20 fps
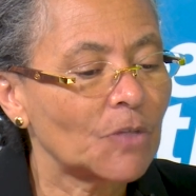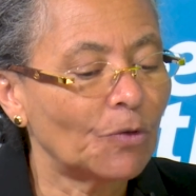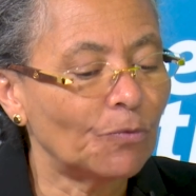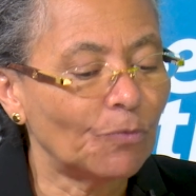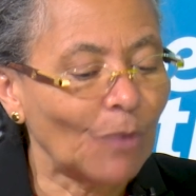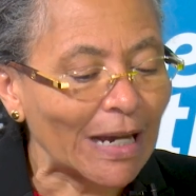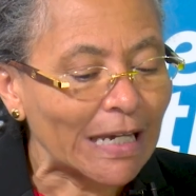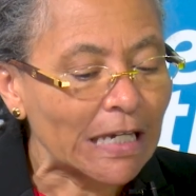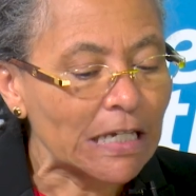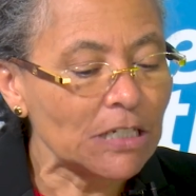
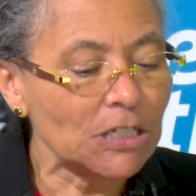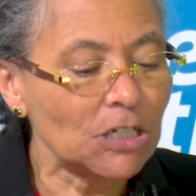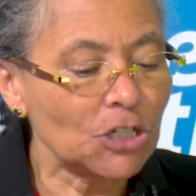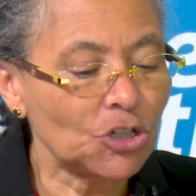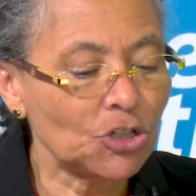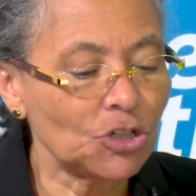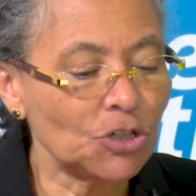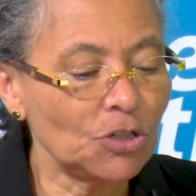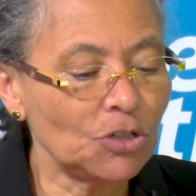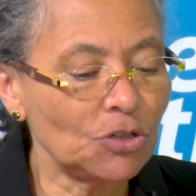
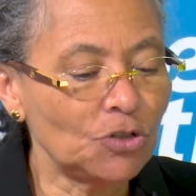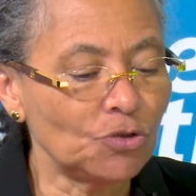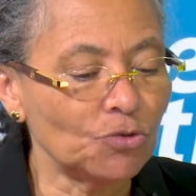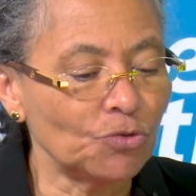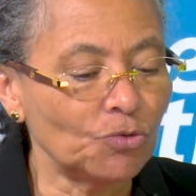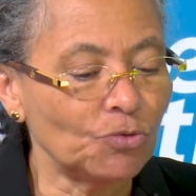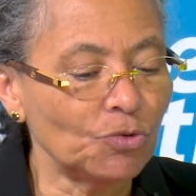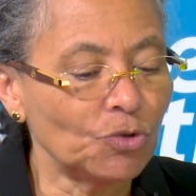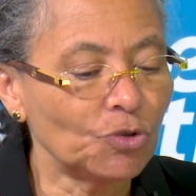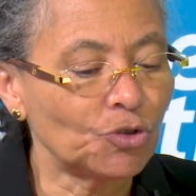recognition
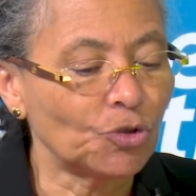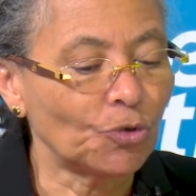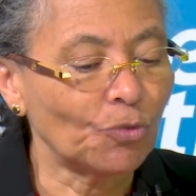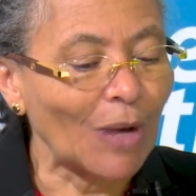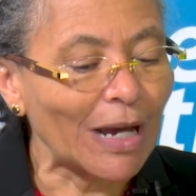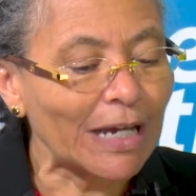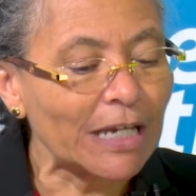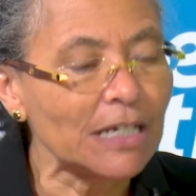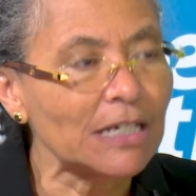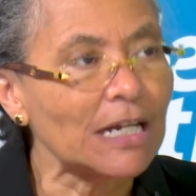to
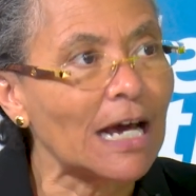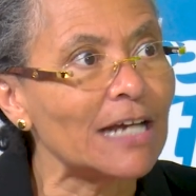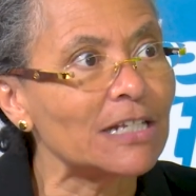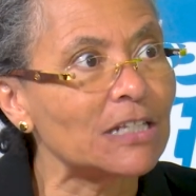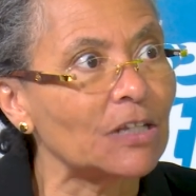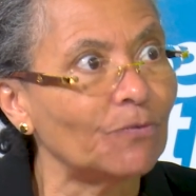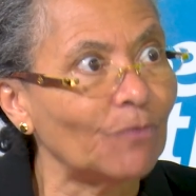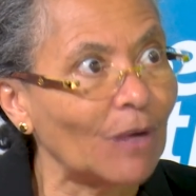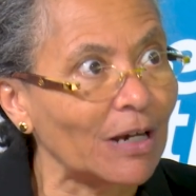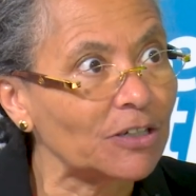
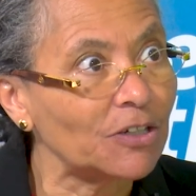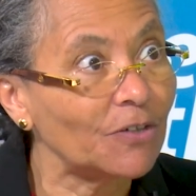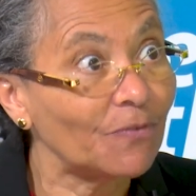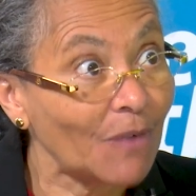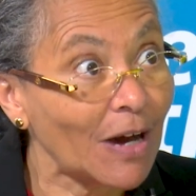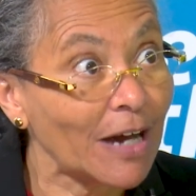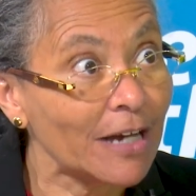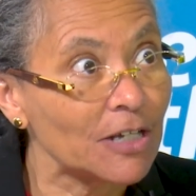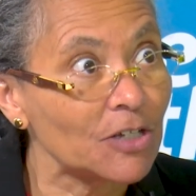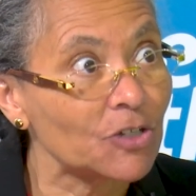recognize and
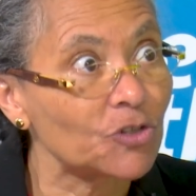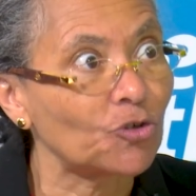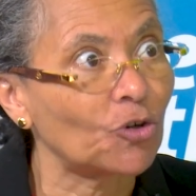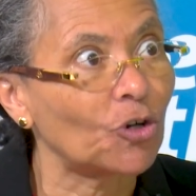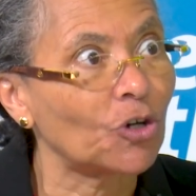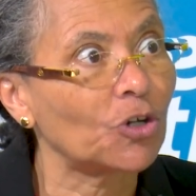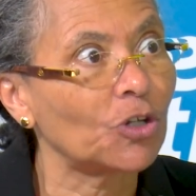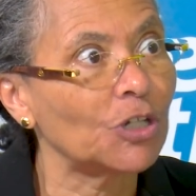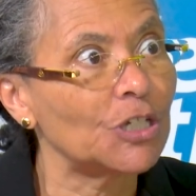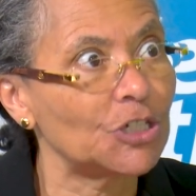rectify
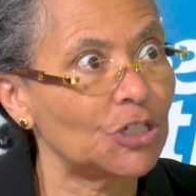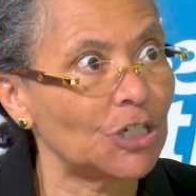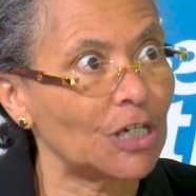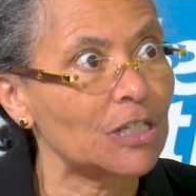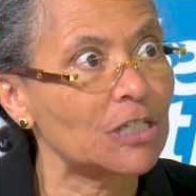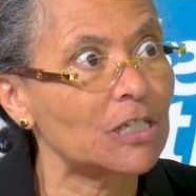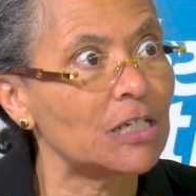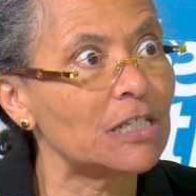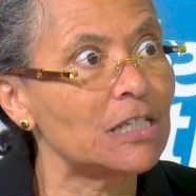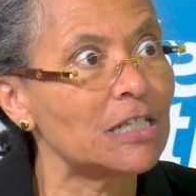historical
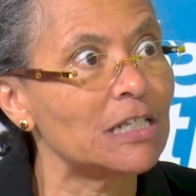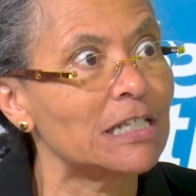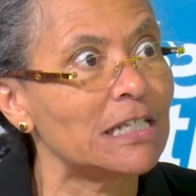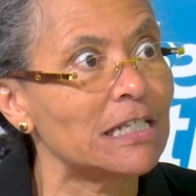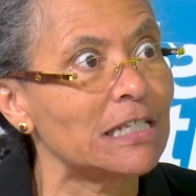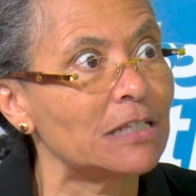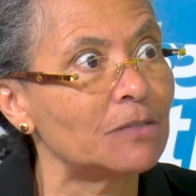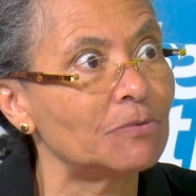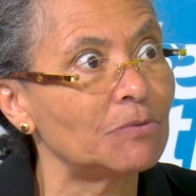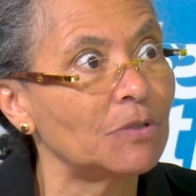injustices
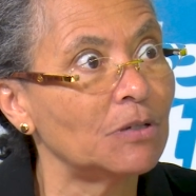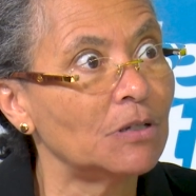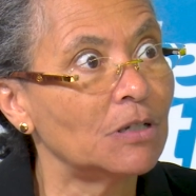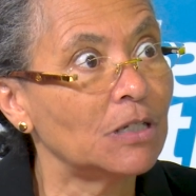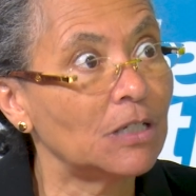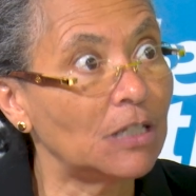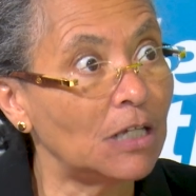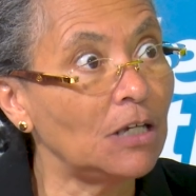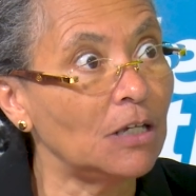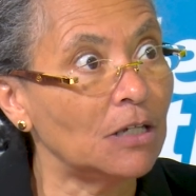is
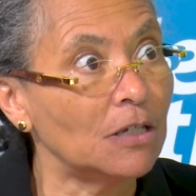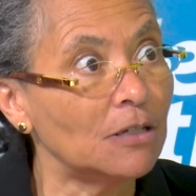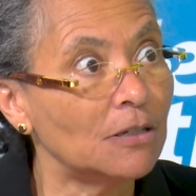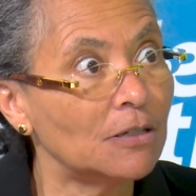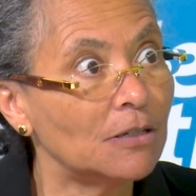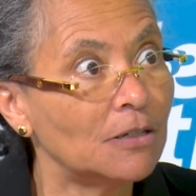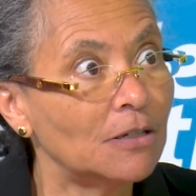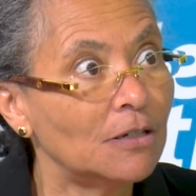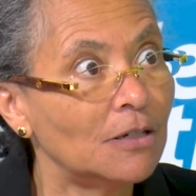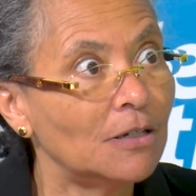key
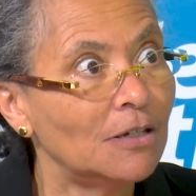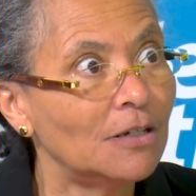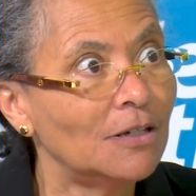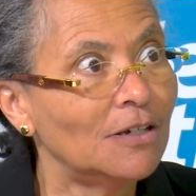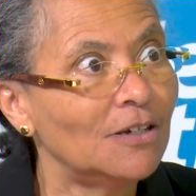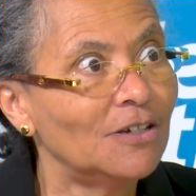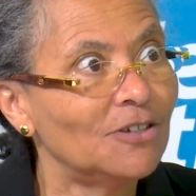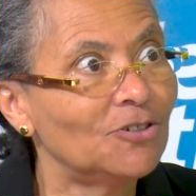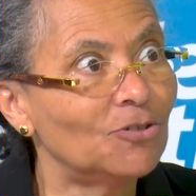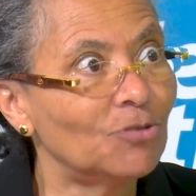
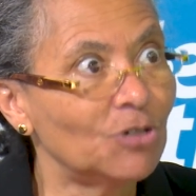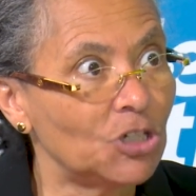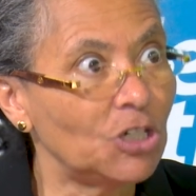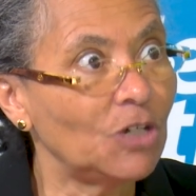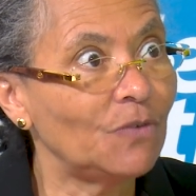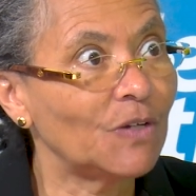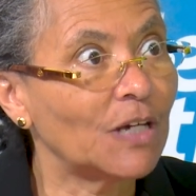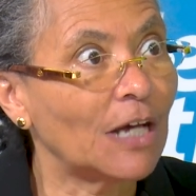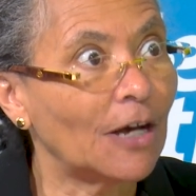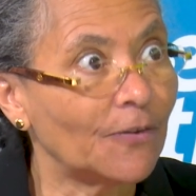to
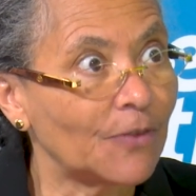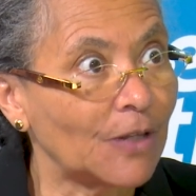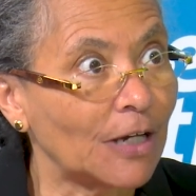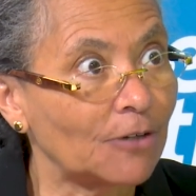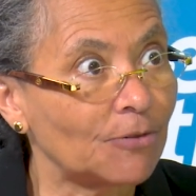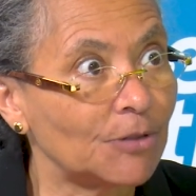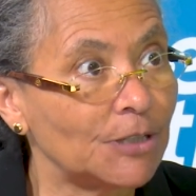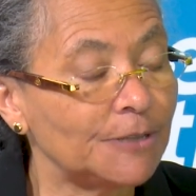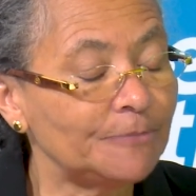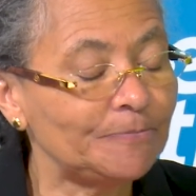achieving health
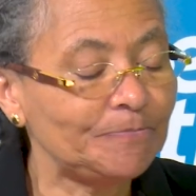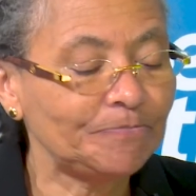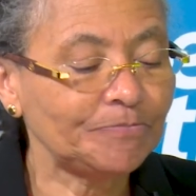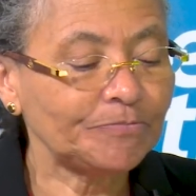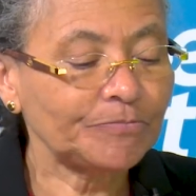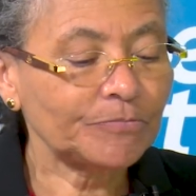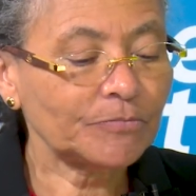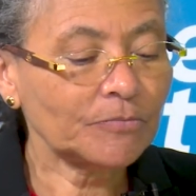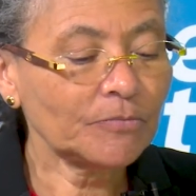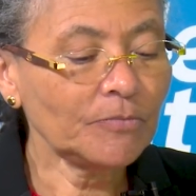equity.
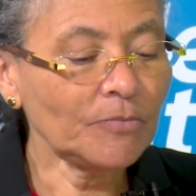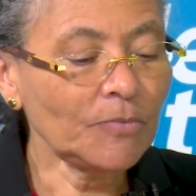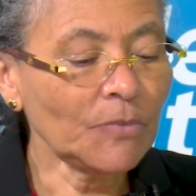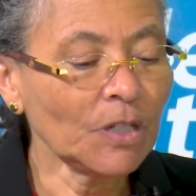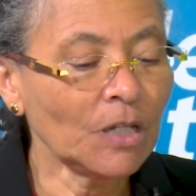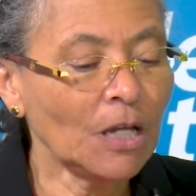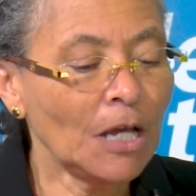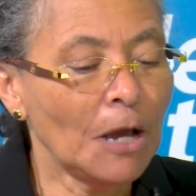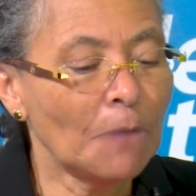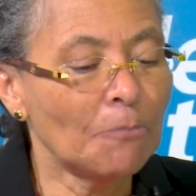
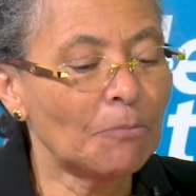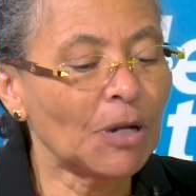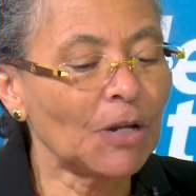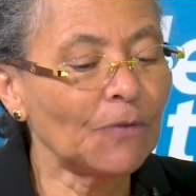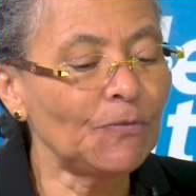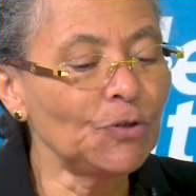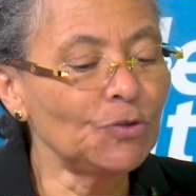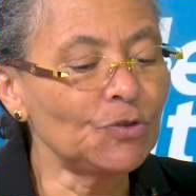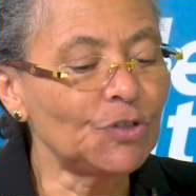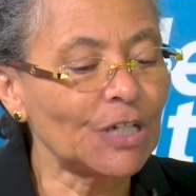But
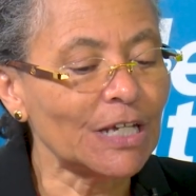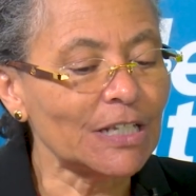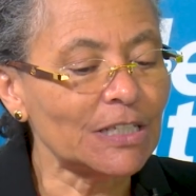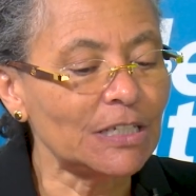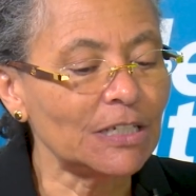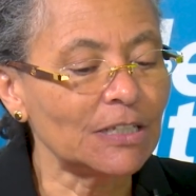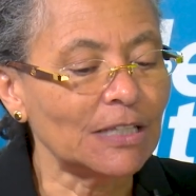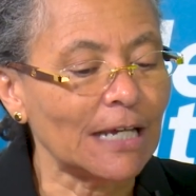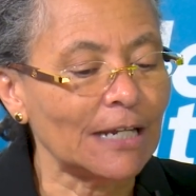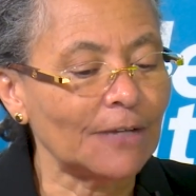if you just
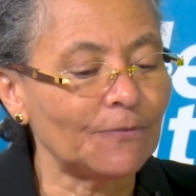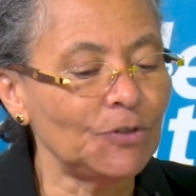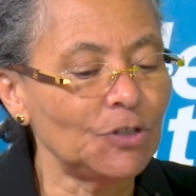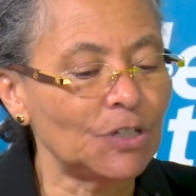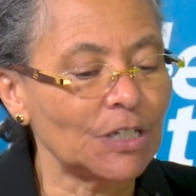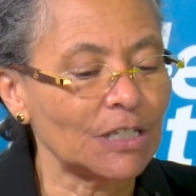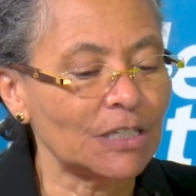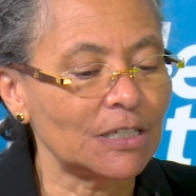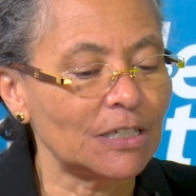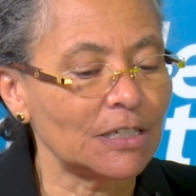did that, if you
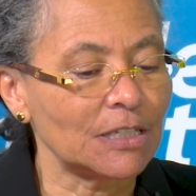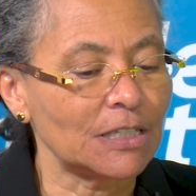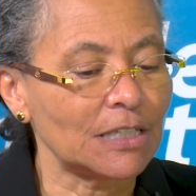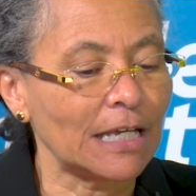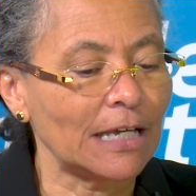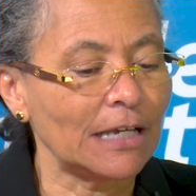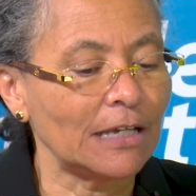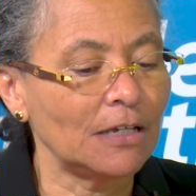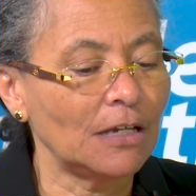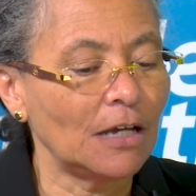just did,
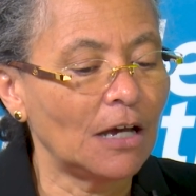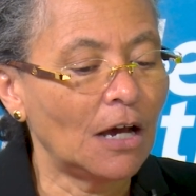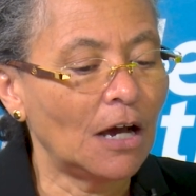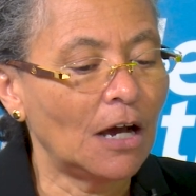say,